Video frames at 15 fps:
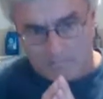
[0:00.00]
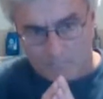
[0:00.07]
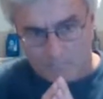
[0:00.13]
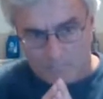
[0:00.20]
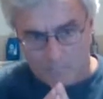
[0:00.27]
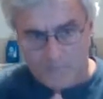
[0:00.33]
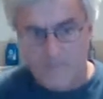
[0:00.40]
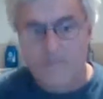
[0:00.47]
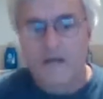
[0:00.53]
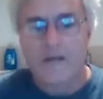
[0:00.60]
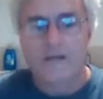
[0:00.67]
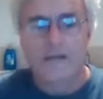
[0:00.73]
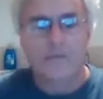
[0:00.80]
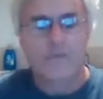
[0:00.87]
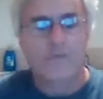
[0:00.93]
Way back
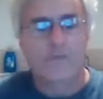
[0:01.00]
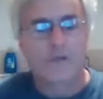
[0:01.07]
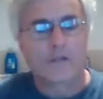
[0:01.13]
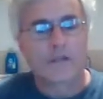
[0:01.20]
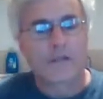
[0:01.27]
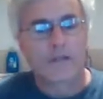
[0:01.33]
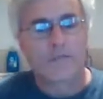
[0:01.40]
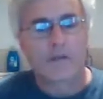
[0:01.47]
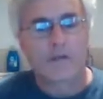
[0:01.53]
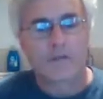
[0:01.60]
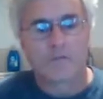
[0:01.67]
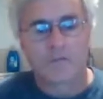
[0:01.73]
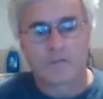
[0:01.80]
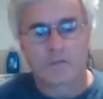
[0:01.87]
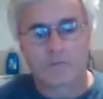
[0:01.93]
in before he came out
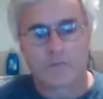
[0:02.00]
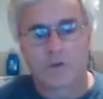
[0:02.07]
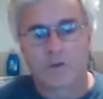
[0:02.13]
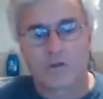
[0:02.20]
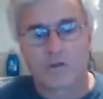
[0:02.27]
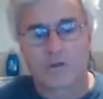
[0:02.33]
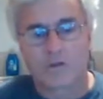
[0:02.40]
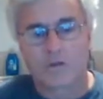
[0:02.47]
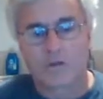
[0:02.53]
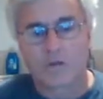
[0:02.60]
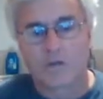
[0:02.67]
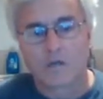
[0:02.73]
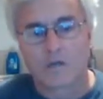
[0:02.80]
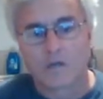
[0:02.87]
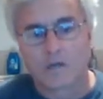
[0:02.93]
with his book,
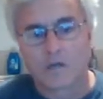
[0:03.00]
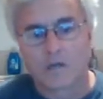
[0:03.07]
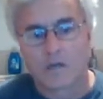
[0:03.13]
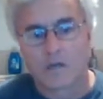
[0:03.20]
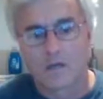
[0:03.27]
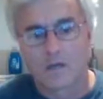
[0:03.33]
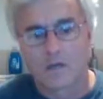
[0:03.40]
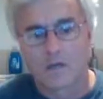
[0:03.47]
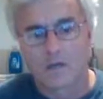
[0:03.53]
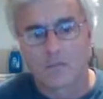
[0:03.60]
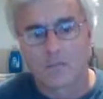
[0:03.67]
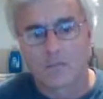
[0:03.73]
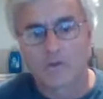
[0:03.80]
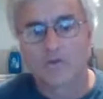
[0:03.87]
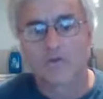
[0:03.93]

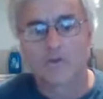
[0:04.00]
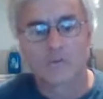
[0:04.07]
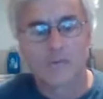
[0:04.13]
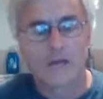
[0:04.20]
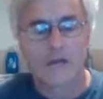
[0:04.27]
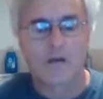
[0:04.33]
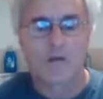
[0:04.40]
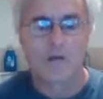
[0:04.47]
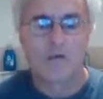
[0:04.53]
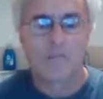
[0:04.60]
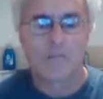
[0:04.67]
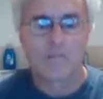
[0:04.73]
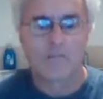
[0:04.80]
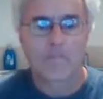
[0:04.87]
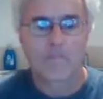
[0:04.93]
Personal
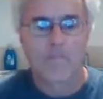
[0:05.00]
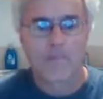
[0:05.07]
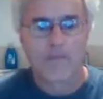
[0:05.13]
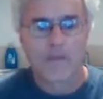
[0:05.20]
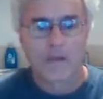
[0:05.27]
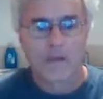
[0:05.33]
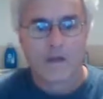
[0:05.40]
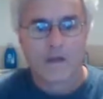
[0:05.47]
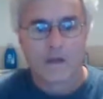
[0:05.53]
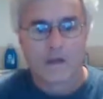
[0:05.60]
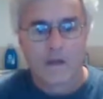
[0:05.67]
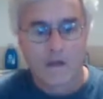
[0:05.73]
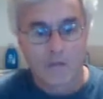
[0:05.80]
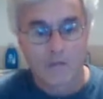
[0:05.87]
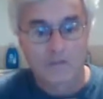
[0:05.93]
Power,
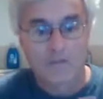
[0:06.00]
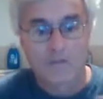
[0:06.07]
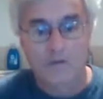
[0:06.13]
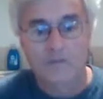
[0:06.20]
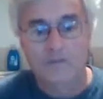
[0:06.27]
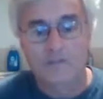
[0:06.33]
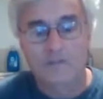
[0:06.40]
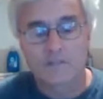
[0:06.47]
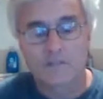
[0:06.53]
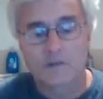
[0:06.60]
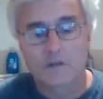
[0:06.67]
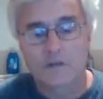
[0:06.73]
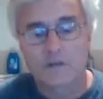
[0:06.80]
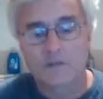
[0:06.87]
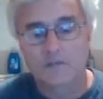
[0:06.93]
I went to one of his
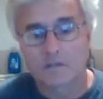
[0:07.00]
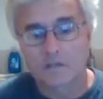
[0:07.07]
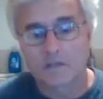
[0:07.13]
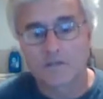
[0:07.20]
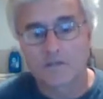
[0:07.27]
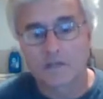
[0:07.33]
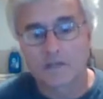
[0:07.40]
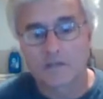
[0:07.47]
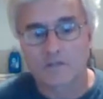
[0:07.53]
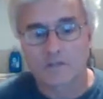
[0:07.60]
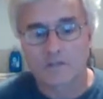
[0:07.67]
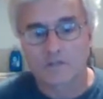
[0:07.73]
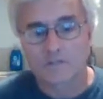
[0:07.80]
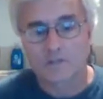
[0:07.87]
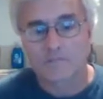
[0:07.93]
seminars in Los
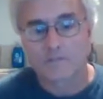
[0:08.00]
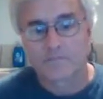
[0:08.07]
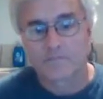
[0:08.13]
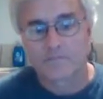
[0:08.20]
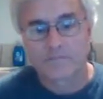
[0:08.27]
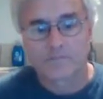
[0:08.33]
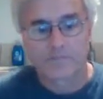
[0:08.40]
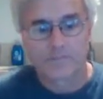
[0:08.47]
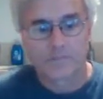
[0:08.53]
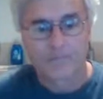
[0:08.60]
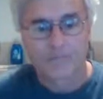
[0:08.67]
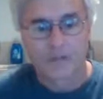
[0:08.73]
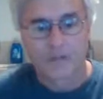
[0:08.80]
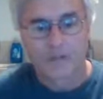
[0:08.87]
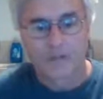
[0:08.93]
Angeles.
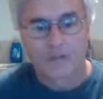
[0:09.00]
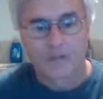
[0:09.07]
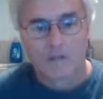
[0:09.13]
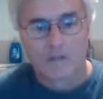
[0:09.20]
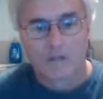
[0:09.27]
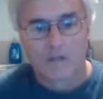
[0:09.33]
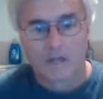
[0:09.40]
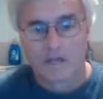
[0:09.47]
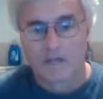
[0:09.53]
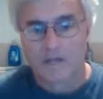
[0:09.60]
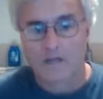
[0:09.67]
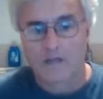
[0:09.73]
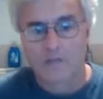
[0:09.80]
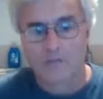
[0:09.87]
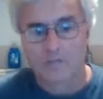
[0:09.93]

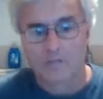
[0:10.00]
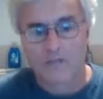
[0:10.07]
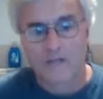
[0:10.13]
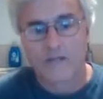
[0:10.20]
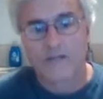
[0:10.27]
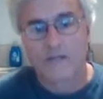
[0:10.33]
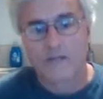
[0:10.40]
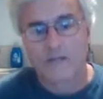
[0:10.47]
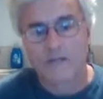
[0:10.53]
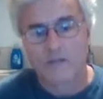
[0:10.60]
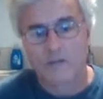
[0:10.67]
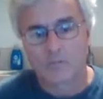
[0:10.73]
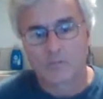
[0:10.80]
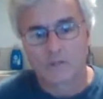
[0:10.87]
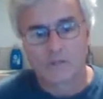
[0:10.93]
I read in
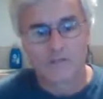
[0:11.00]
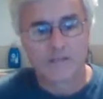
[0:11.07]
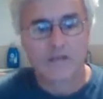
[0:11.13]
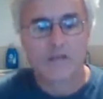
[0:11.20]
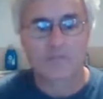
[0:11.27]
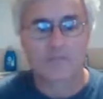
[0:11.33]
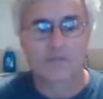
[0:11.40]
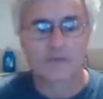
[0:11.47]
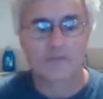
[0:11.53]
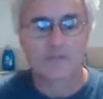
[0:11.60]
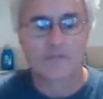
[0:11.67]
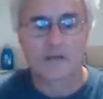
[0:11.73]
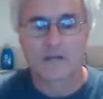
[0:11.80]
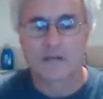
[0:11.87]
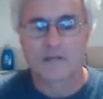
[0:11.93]
one of the tabloids
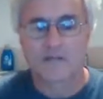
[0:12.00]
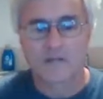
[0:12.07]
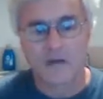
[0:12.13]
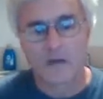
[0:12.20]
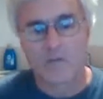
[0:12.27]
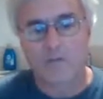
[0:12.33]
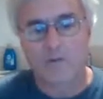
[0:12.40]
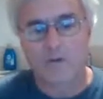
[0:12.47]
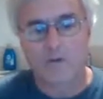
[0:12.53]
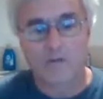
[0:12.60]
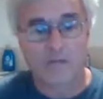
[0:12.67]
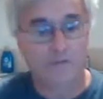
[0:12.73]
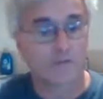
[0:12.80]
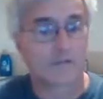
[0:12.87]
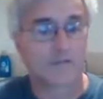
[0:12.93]
about his fire walk,
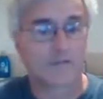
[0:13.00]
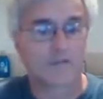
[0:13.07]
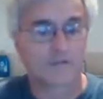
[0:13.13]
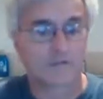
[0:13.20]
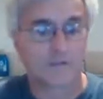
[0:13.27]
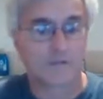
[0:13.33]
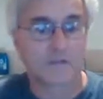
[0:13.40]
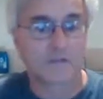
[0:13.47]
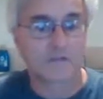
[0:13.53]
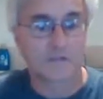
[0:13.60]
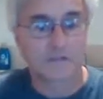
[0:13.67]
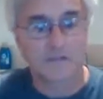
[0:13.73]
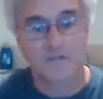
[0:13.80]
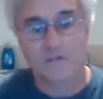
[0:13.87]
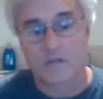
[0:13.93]
and I thought that was
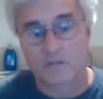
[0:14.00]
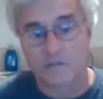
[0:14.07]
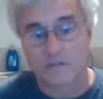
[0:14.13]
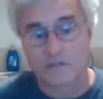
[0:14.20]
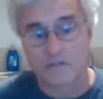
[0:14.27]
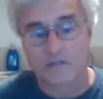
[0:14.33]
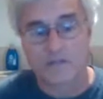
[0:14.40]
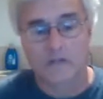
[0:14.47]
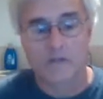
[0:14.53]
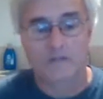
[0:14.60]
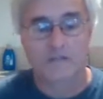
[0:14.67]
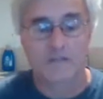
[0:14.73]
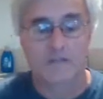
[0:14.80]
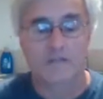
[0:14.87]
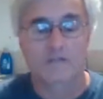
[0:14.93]
interesting, so I went out to
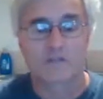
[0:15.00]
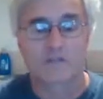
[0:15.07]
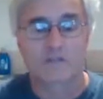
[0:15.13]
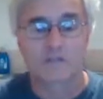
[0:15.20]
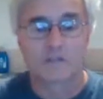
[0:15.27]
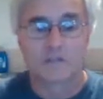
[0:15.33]
Los Angeles.